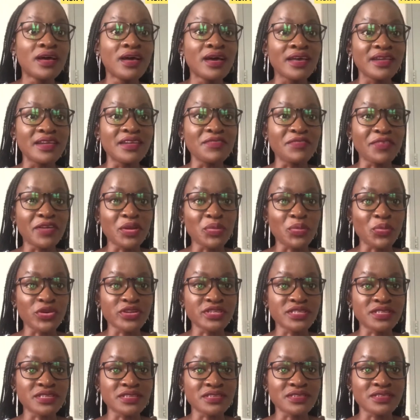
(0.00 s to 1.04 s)
different
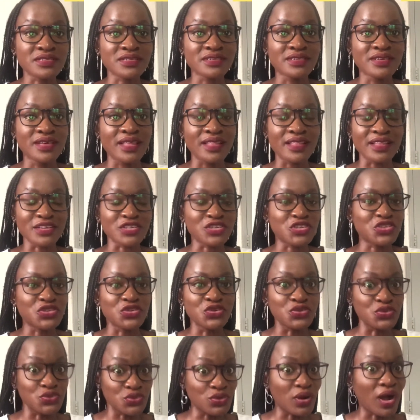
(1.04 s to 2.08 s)
process that
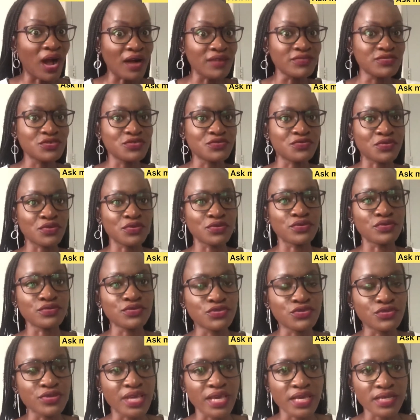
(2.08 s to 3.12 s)
you have to follow
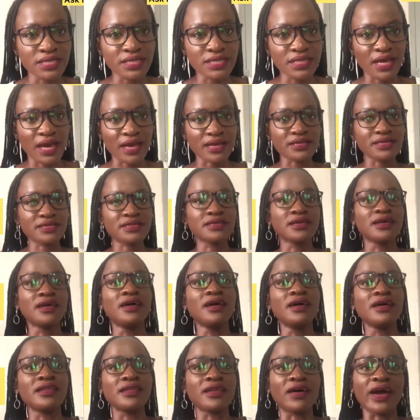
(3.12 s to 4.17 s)
to get that.
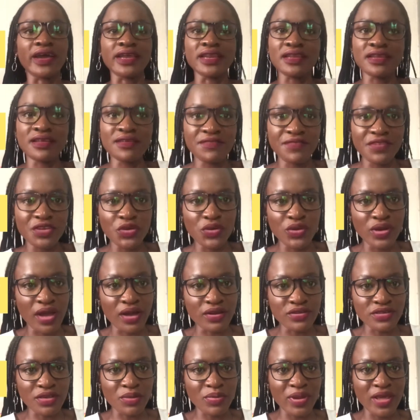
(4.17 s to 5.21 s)
Now, I did a video on how
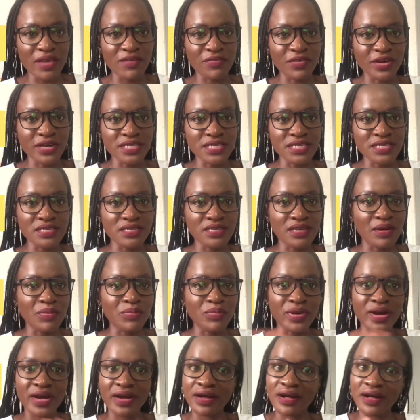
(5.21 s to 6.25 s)
to apply for a TIN
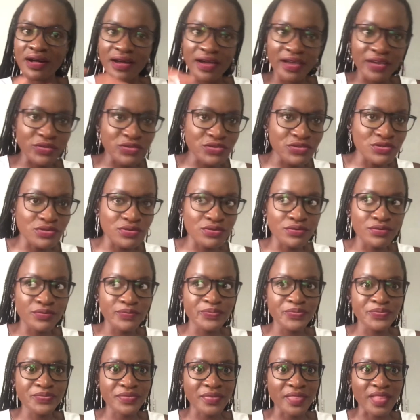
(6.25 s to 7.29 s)
number.
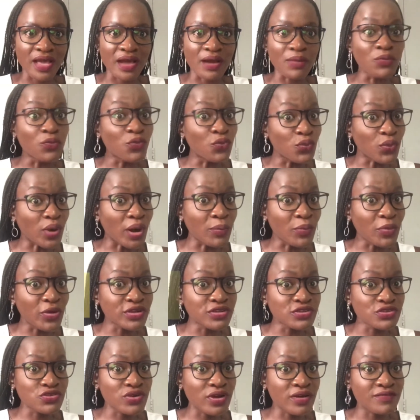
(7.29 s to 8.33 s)
I'm going
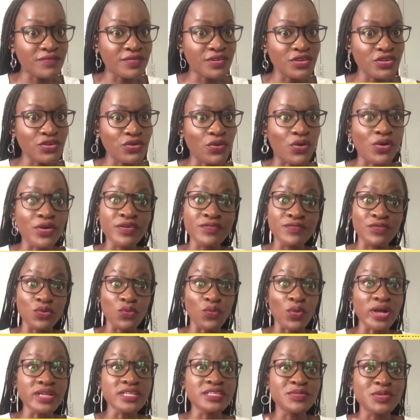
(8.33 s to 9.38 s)
to do a video, or if you
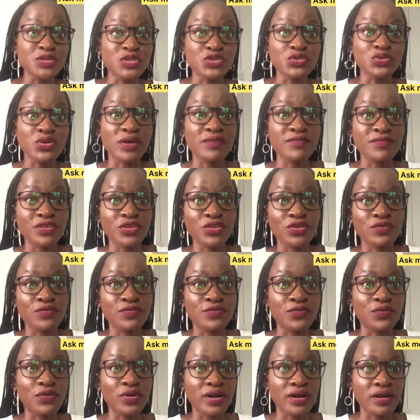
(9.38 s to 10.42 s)
want me to do a video
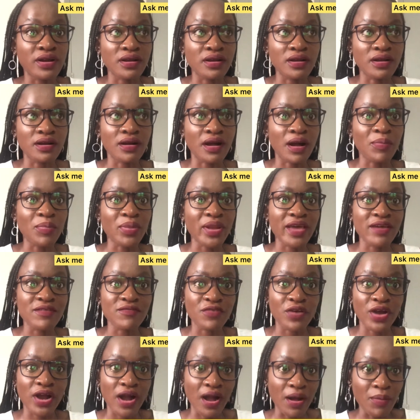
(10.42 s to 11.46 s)
for applying
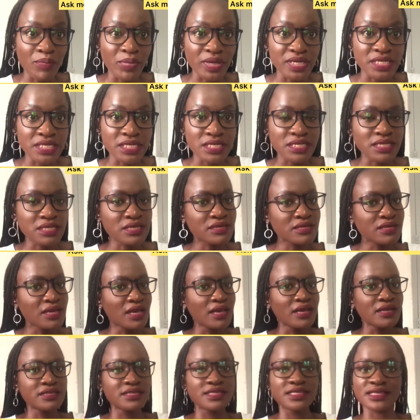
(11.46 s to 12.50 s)
for a company TIN,
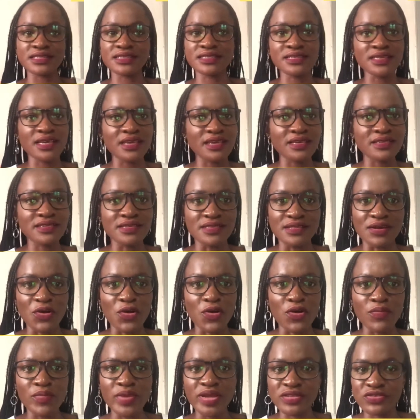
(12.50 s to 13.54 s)
just say yes in the
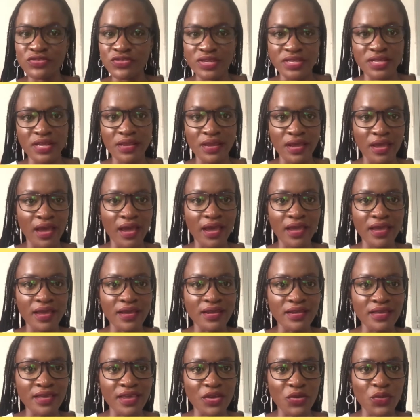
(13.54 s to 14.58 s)
comments so that I
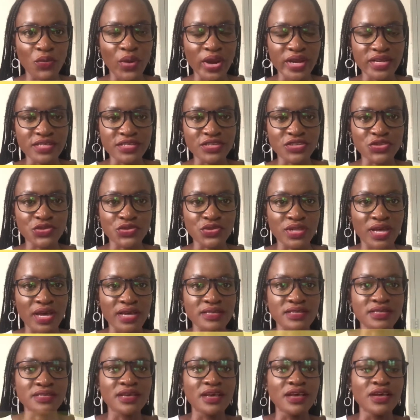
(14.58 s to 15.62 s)
can get right into that.
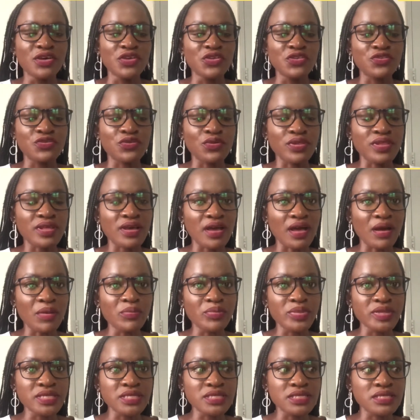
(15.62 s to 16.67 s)
So the
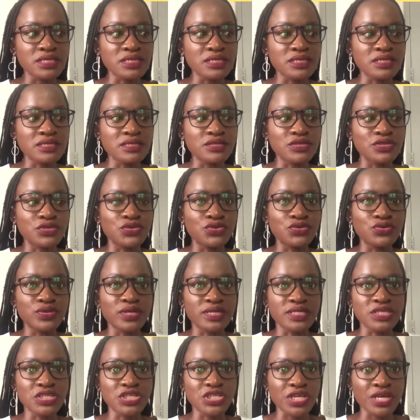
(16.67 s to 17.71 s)
company TIN, you
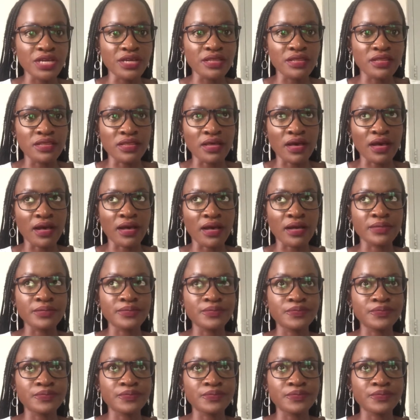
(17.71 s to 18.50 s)
can check the